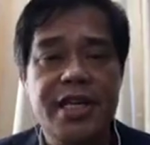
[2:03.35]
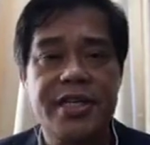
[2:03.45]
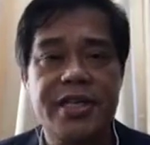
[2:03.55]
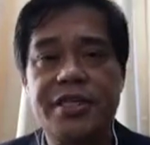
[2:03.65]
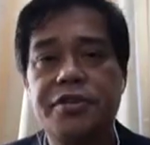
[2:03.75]
there are
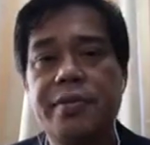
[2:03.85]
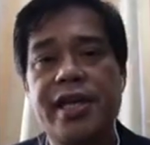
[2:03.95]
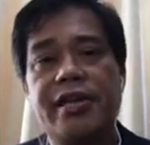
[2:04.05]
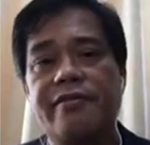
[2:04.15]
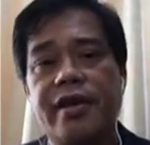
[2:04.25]
not too
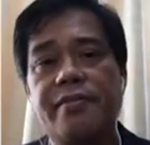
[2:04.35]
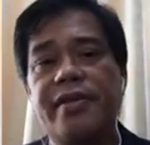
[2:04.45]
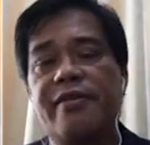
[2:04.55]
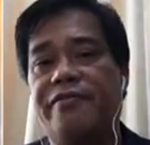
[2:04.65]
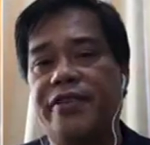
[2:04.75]
many of them.
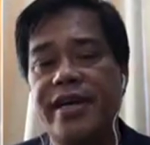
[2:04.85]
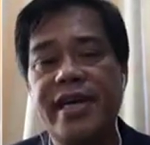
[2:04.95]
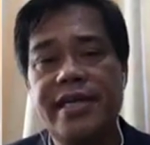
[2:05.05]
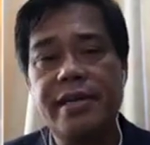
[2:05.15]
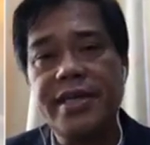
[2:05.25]
They're
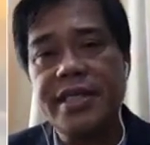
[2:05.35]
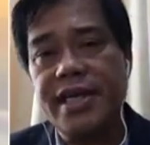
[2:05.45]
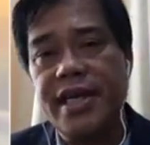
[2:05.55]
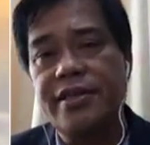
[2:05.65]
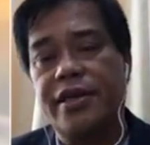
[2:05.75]
very
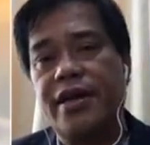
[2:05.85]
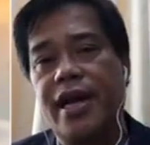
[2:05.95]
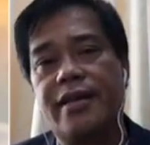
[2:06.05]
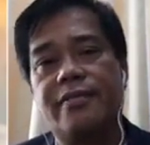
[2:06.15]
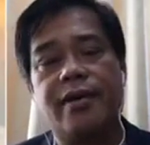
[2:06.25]
ill-maintained. They're
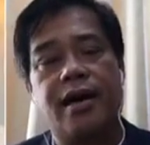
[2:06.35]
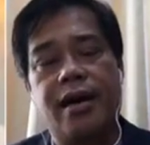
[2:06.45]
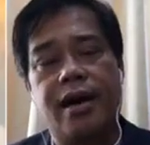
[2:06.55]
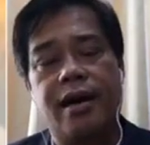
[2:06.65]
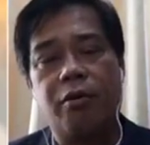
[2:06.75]
not
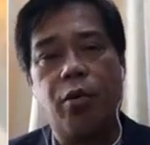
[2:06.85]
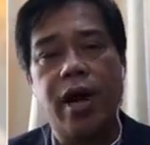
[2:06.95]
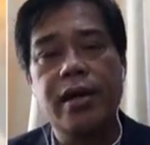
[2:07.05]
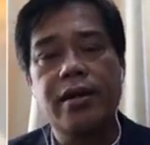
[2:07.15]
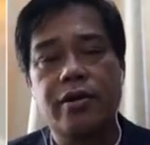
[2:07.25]

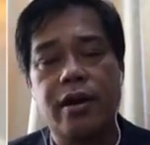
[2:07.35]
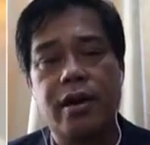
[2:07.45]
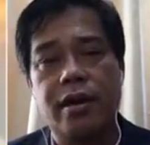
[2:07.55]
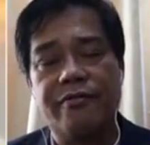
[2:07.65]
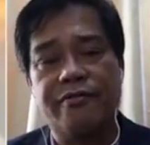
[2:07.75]

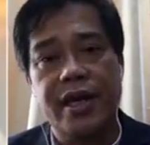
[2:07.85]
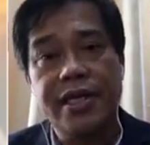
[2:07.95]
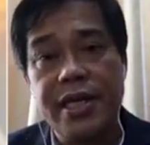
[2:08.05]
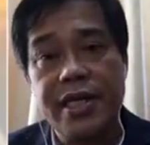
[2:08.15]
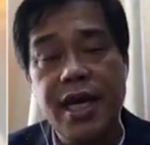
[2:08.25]
well
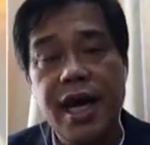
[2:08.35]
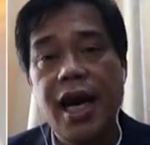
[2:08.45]
funded.